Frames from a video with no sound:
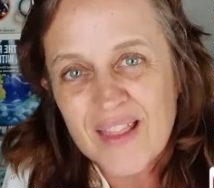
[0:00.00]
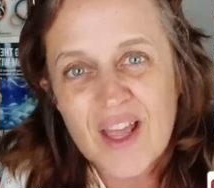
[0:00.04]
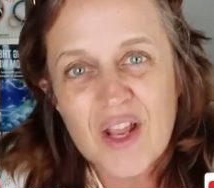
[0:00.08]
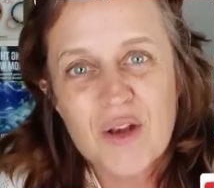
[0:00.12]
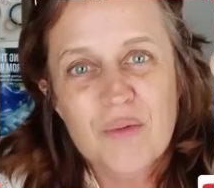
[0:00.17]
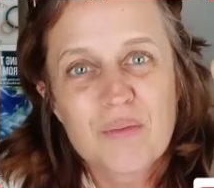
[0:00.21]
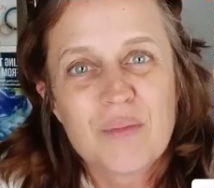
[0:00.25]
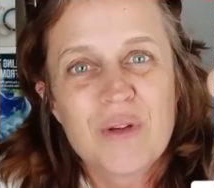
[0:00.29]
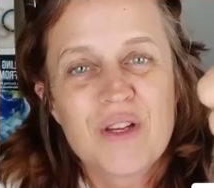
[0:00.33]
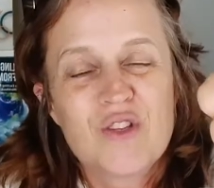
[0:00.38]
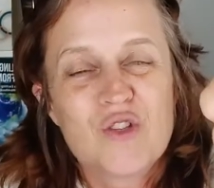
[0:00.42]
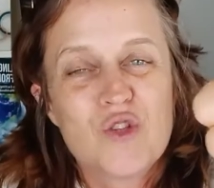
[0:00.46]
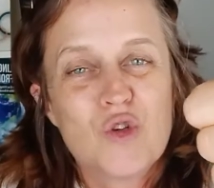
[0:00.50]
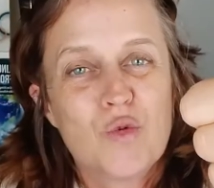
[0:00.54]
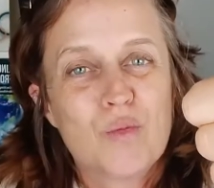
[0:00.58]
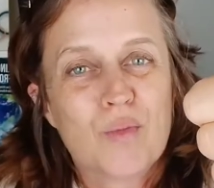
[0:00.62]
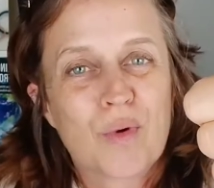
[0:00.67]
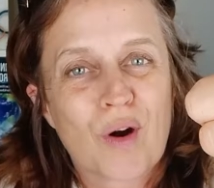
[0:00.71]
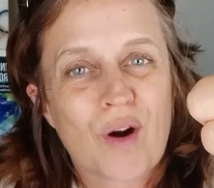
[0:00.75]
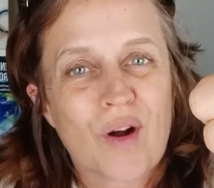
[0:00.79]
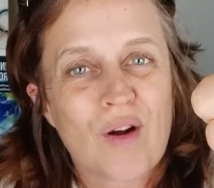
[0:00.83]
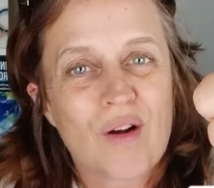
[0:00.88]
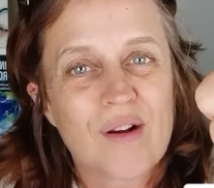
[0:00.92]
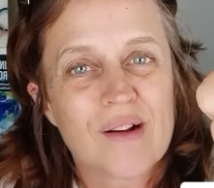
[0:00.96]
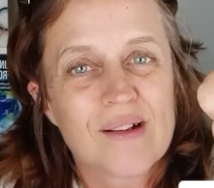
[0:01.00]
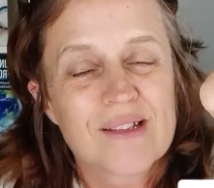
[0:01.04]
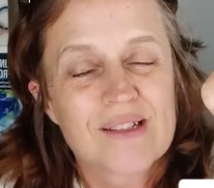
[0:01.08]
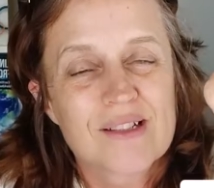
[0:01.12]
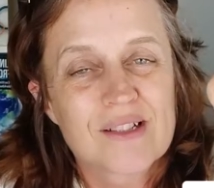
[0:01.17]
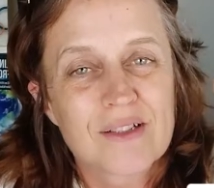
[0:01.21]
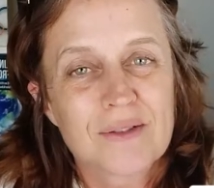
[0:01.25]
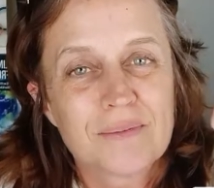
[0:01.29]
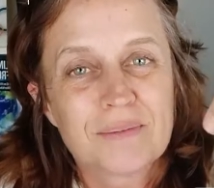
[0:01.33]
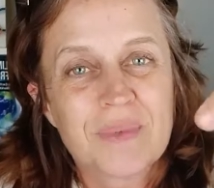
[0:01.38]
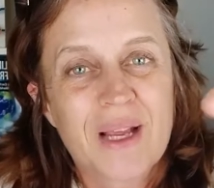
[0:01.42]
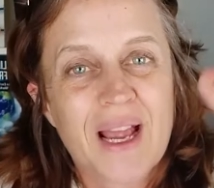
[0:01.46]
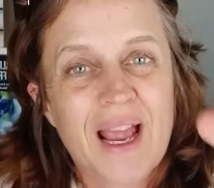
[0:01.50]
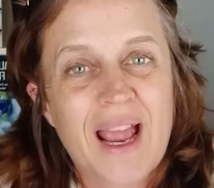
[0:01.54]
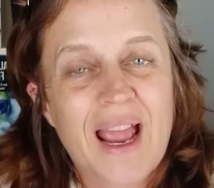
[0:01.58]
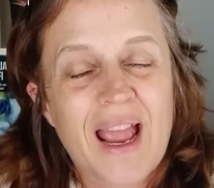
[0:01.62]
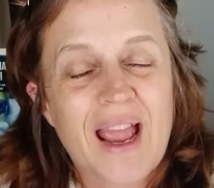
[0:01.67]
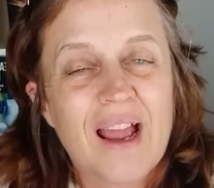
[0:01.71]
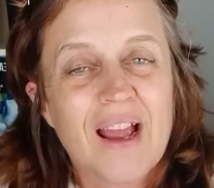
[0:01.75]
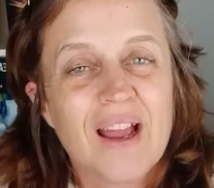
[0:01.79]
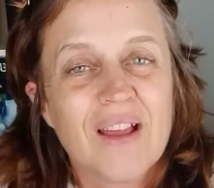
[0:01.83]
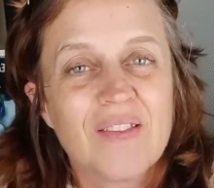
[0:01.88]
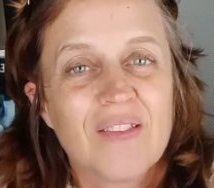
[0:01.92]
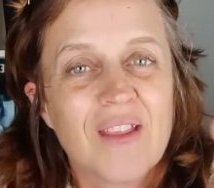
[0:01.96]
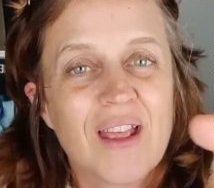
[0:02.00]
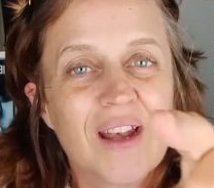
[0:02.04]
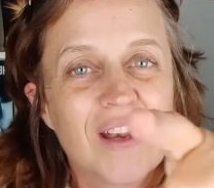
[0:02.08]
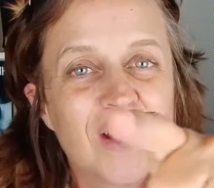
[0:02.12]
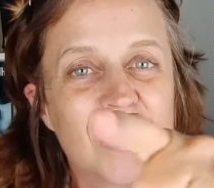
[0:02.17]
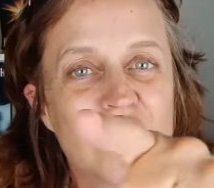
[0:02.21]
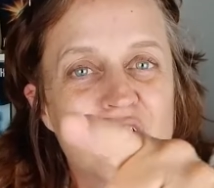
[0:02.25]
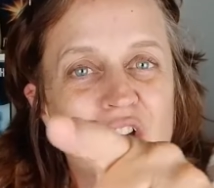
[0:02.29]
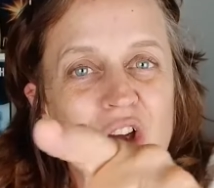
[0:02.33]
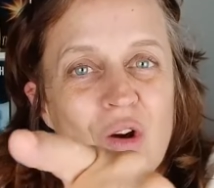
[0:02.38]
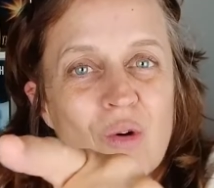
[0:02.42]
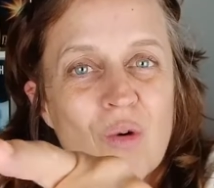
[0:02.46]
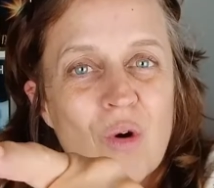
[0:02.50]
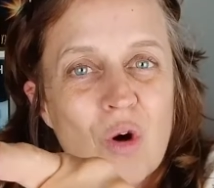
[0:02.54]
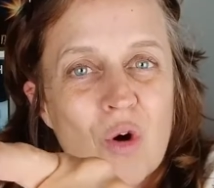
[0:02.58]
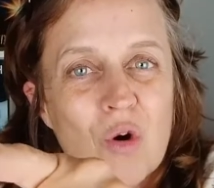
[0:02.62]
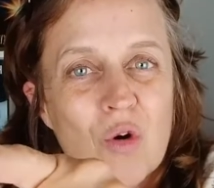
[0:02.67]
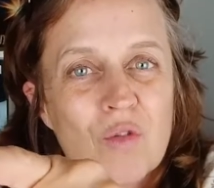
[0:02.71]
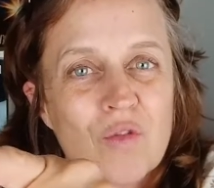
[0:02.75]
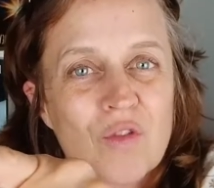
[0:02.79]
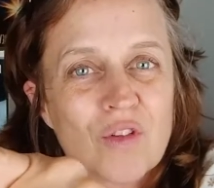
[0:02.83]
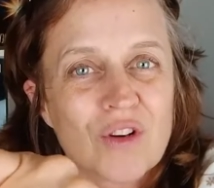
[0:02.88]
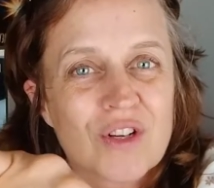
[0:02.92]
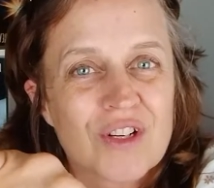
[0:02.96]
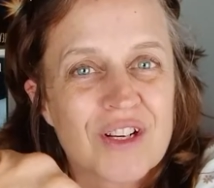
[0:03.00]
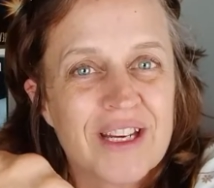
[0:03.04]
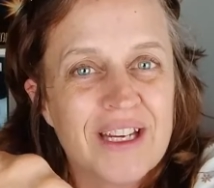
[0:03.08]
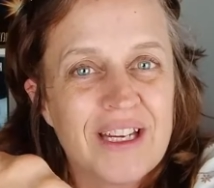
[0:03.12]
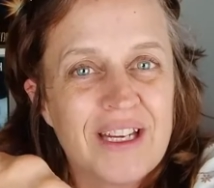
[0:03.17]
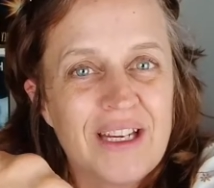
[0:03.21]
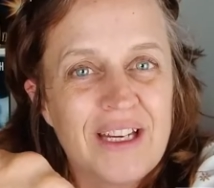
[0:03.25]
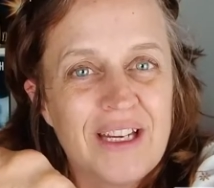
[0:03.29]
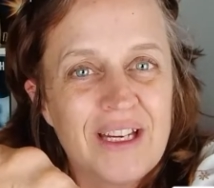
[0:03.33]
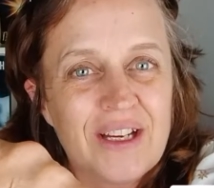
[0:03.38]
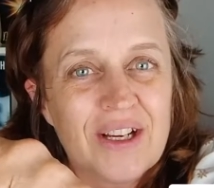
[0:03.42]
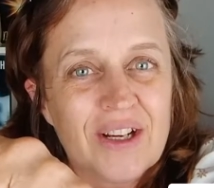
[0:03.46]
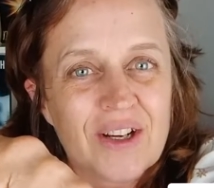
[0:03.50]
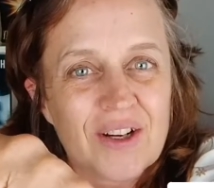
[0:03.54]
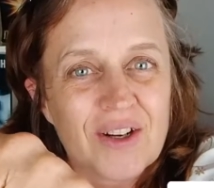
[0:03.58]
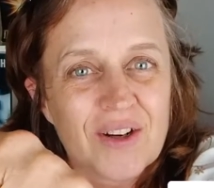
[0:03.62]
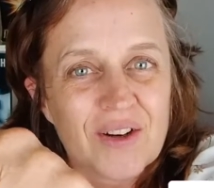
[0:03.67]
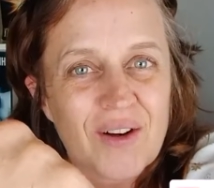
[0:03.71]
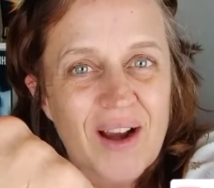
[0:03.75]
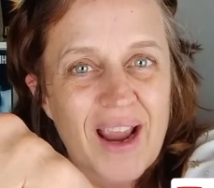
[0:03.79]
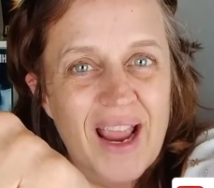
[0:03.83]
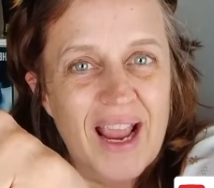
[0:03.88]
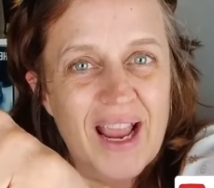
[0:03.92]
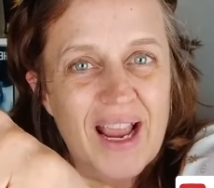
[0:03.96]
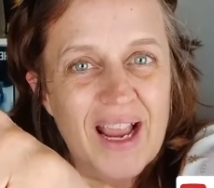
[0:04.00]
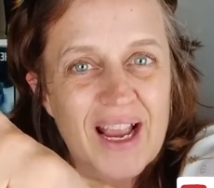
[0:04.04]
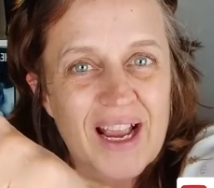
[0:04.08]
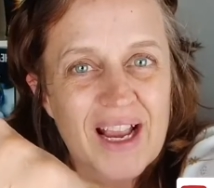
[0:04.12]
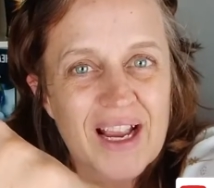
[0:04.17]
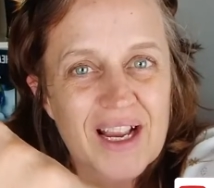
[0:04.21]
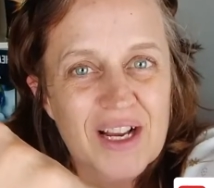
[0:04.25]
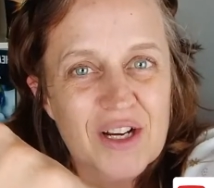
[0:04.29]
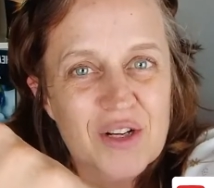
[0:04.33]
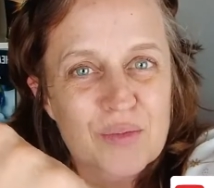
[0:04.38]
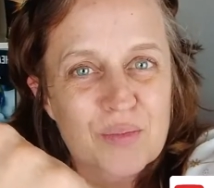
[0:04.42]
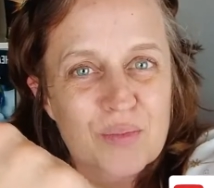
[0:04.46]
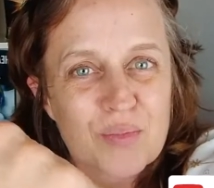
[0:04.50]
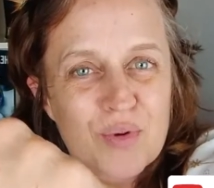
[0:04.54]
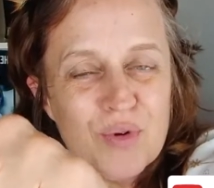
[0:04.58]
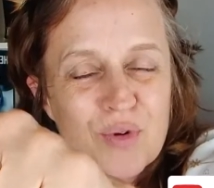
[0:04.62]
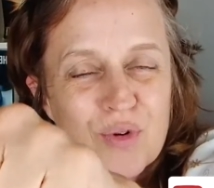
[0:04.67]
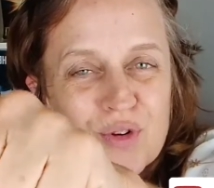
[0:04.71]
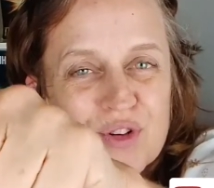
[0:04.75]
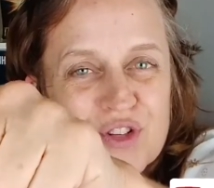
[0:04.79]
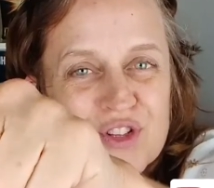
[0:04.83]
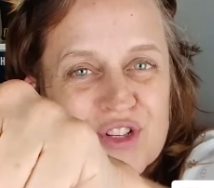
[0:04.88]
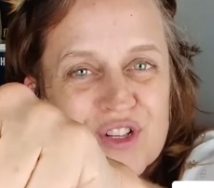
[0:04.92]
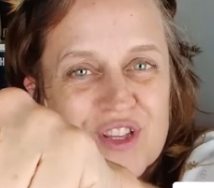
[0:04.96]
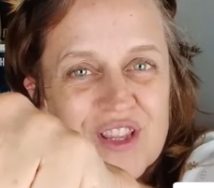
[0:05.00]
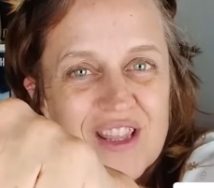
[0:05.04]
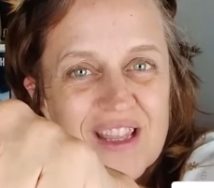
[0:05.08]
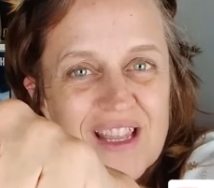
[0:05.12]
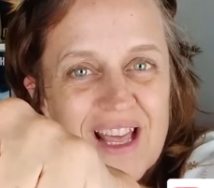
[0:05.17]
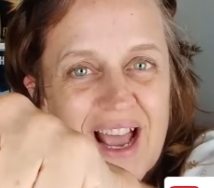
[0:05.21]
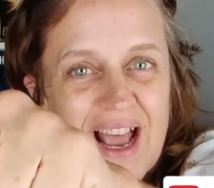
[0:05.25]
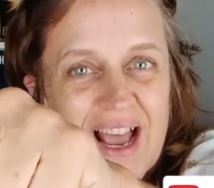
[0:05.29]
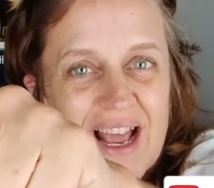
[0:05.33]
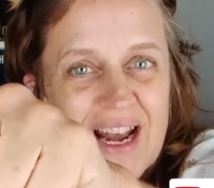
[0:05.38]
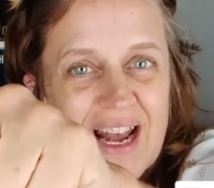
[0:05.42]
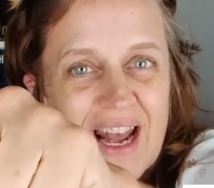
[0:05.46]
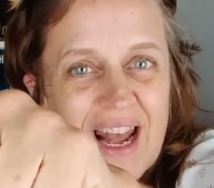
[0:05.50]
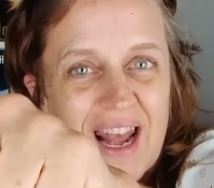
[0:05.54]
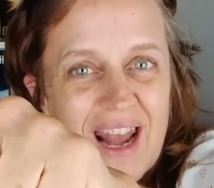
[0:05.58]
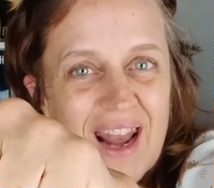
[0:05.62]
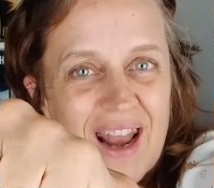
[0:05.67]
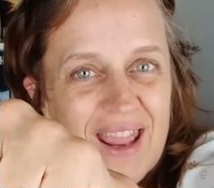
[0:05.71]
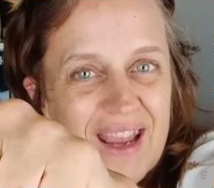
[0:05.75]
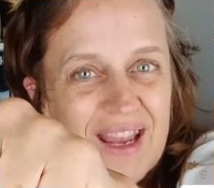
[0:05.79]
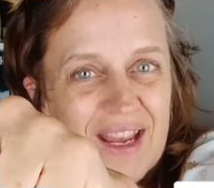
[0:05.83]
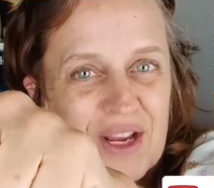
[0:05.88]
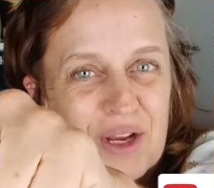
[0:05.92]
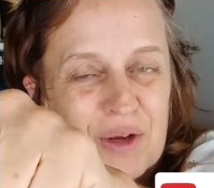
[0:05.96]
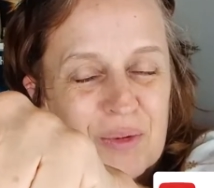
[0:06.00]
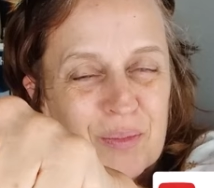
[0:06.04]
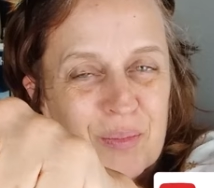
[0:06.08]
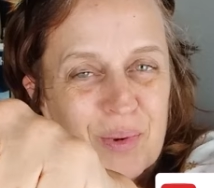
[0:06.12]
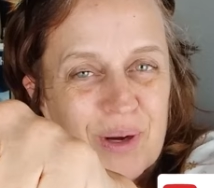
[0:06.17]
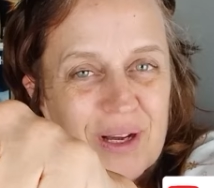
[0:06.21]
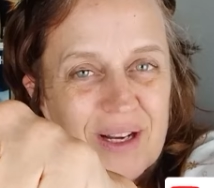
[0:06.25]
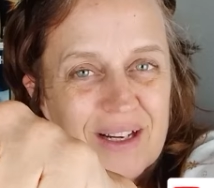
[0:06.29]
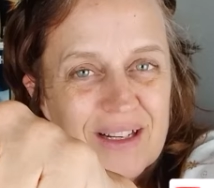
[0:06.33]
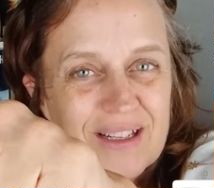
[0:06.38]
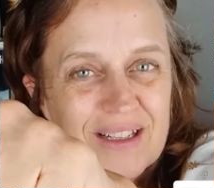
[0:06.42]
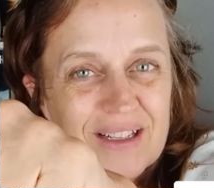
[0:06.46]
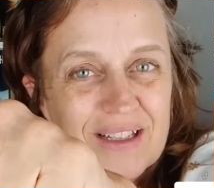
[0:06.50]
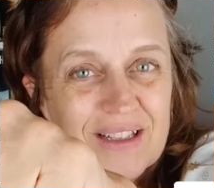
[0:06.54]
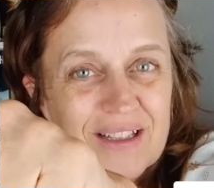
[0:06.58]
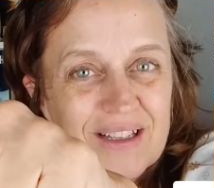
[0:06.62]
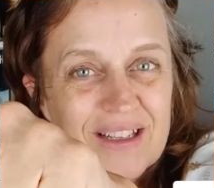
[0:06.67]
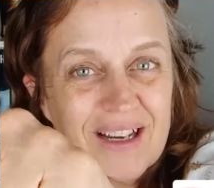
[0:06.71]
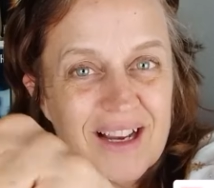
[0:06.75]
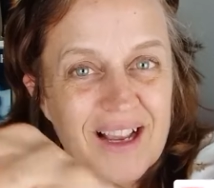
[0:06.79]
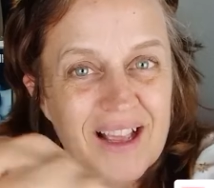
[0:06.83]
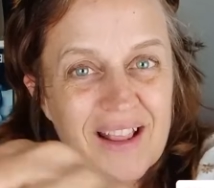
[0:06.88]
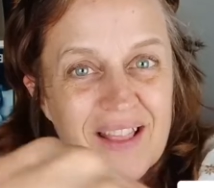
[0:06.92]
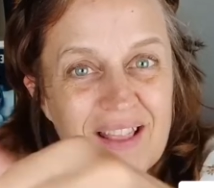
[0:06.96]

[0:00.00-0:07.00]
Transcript: That'd be super awesome. And then go over here and push that like button.